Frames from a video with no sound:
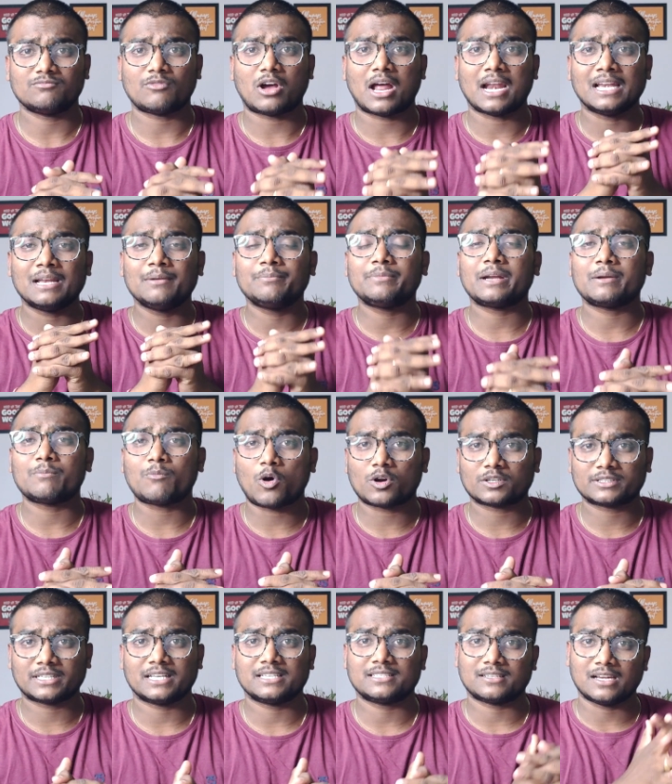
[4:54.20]
unlimited
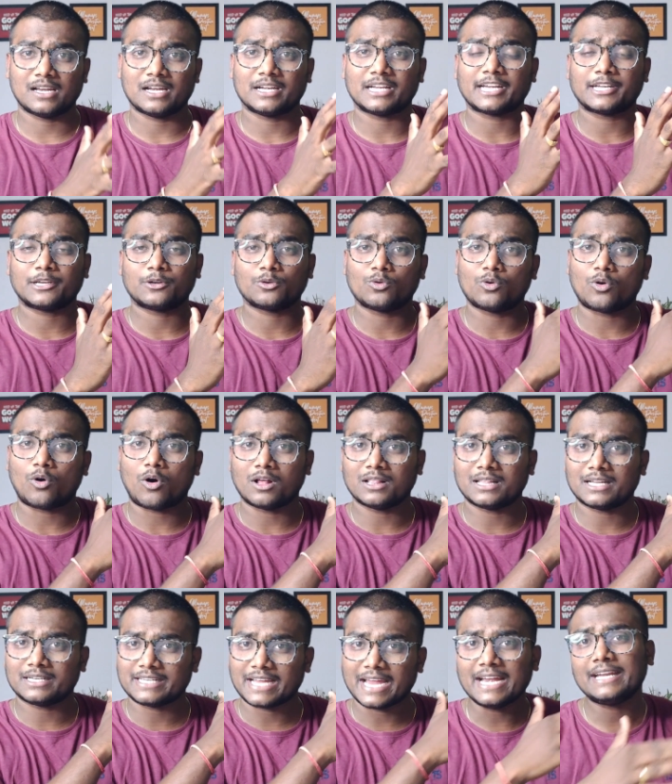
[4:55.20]
mock tests related to all
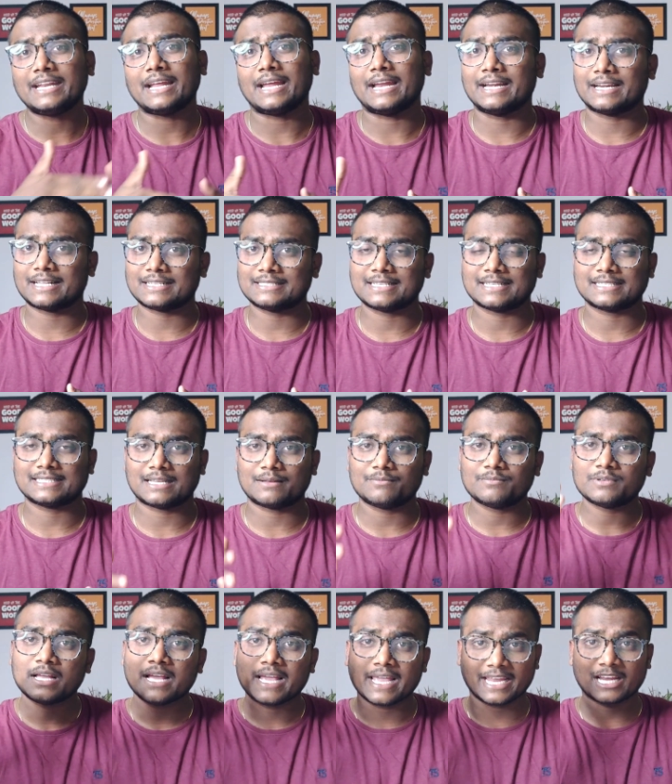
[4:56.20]
the 8 entrance
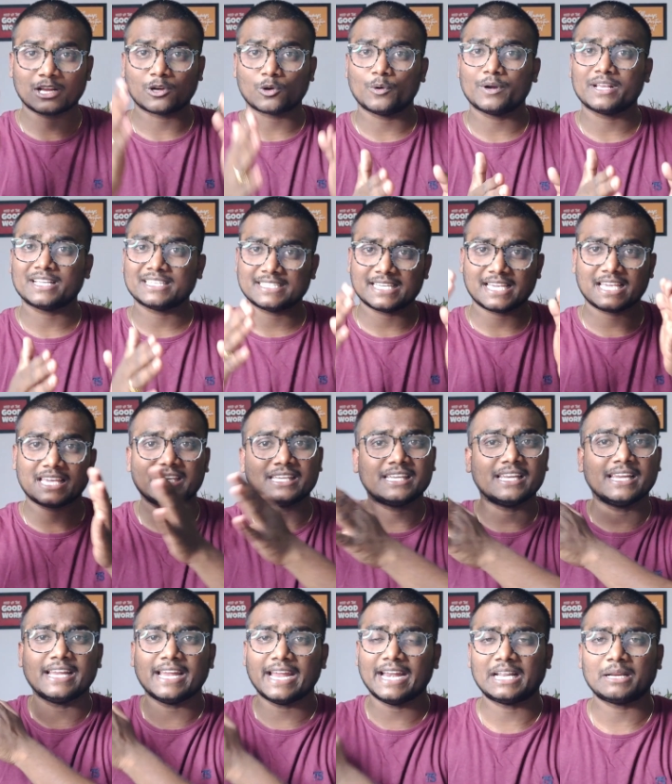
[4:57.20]
exams, including
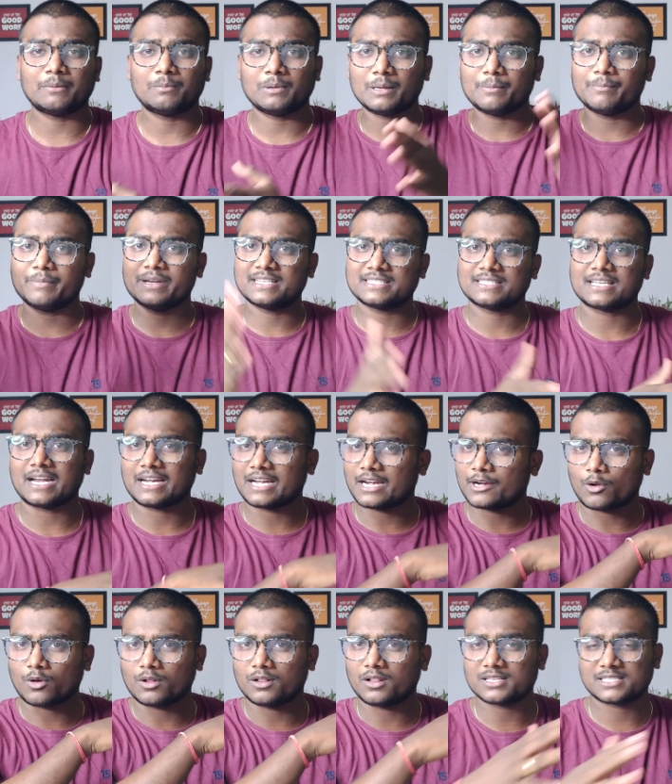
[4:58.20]
JEE, AEEE, BITSAT
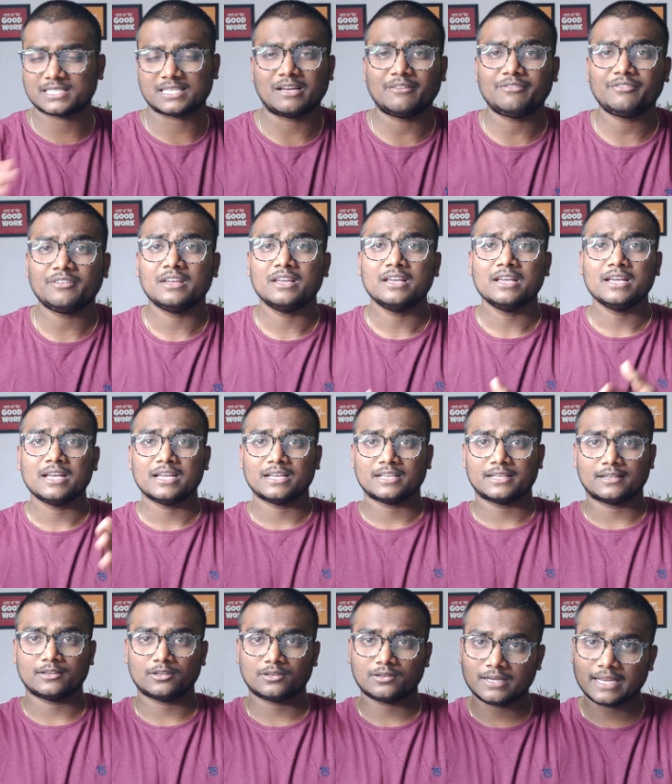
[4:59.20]
and all that stuff.
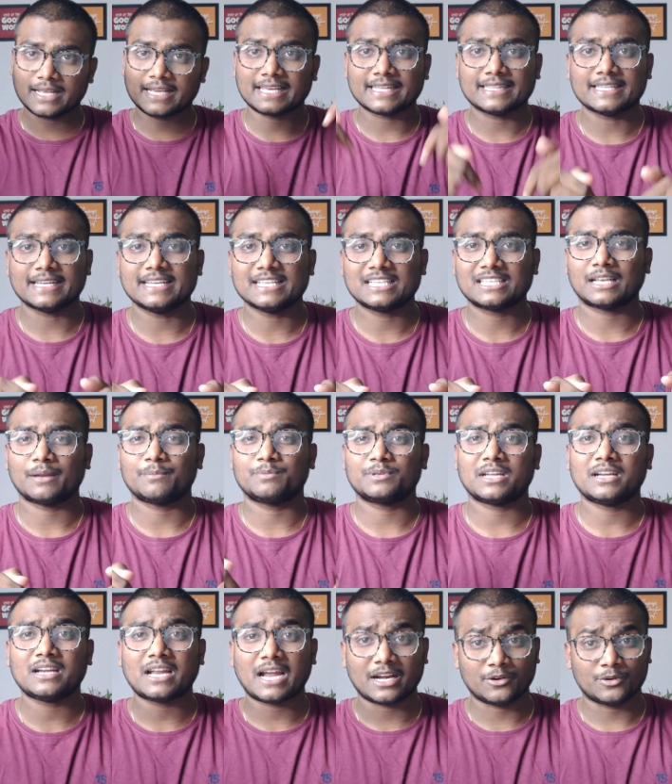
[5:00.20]
link in the
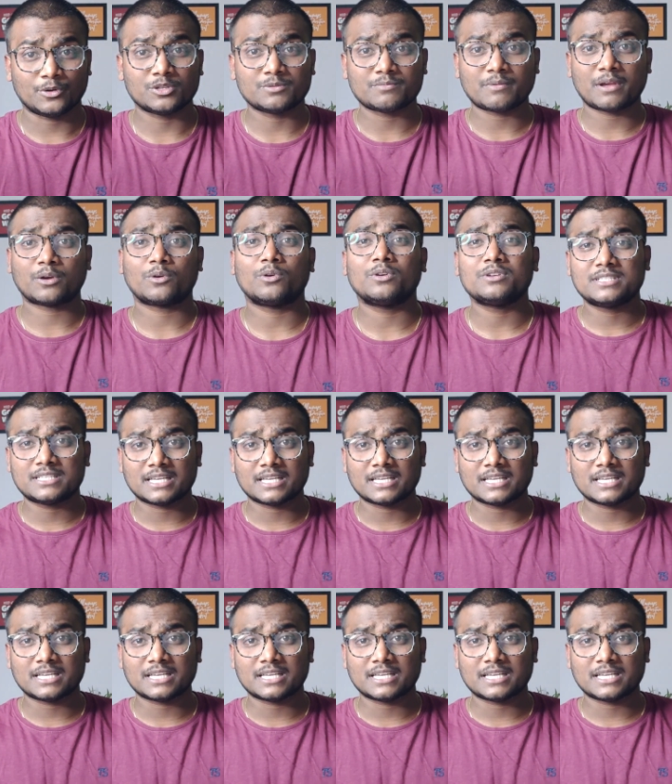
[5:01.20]
description and use my code